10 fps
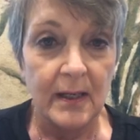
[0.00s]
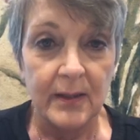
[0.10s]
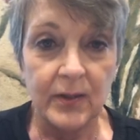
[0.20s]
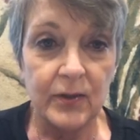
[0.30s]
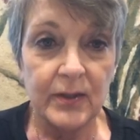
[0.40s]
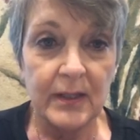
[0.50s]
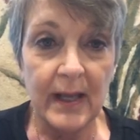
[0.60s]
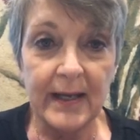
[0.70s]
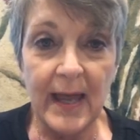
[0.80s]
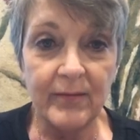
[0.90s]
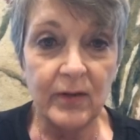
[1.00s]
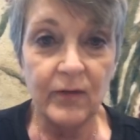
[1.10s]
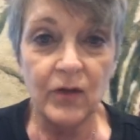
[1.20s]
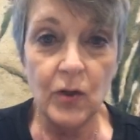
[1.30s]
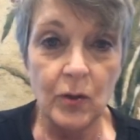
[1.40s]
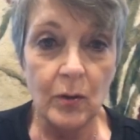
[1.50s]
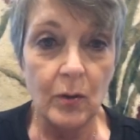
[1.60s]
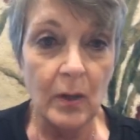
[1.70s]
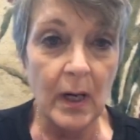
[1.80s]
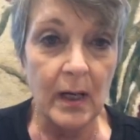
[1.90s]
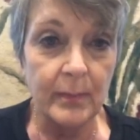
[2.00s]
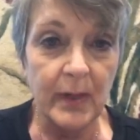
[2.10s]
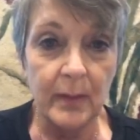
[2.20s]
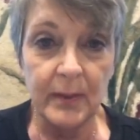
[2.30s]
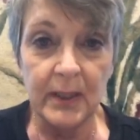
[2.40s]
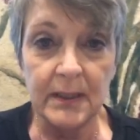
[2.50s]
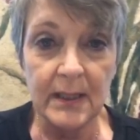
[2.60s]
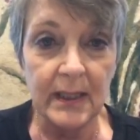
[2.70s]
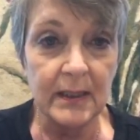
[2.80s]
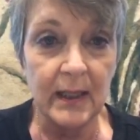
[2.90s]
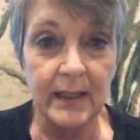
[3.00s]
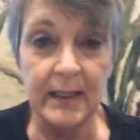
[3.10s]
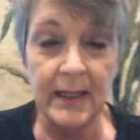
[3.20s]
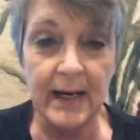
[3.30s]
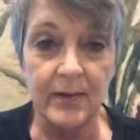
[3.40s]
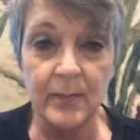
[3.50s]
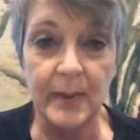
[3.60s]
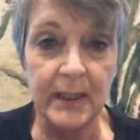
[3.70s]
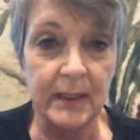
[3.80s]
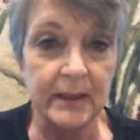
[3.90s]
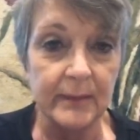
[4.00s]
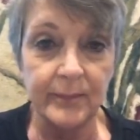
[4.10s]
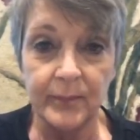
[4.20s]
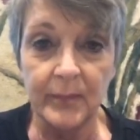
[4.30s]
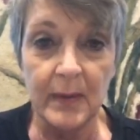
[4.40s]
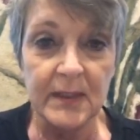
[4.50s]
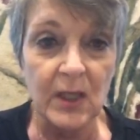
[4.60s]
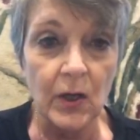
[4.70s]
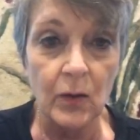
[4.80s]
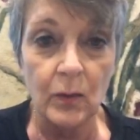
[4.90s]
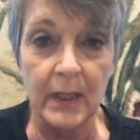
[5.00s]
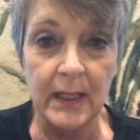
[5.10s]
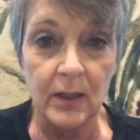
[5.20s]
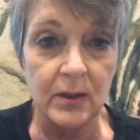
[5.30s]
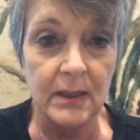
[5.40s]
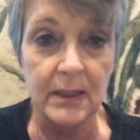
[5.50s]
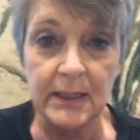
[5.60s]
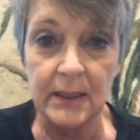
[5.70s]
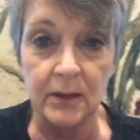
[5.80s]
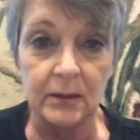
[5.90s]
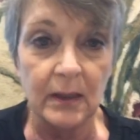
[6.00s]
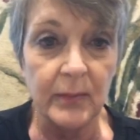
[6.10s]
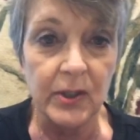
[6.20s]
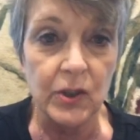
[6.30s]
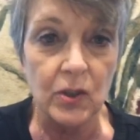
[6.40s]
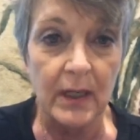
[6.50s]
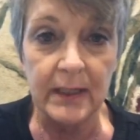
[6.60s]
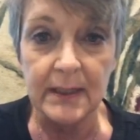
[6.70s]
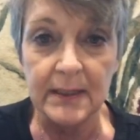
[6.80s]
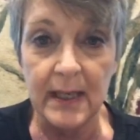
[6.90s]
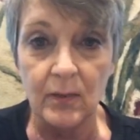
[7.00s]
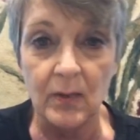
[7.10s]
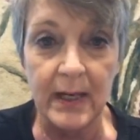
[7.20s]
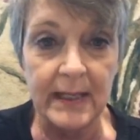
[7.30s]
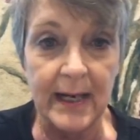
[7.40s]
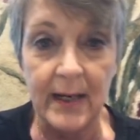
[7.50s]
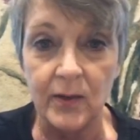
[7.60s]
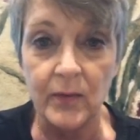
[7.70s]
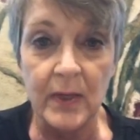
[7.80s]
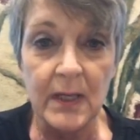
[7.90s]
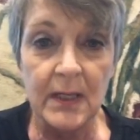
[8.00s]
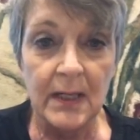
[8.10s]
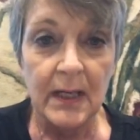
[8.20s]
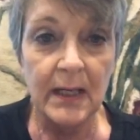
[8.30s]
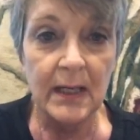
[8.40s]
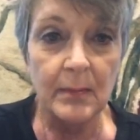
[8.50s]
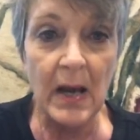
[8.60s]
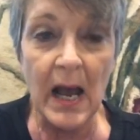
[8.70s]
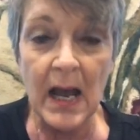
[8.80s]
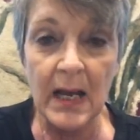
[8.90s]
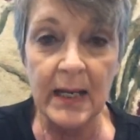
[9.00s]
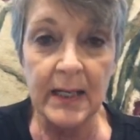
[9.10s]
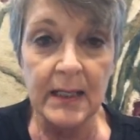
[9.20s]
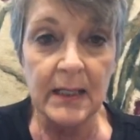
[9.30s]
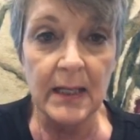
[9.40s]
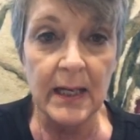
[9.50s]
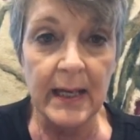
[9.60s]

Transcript: there's like having a few puppies that like get out of the pen. So here is the deal. I'm going to straighten this out right now. I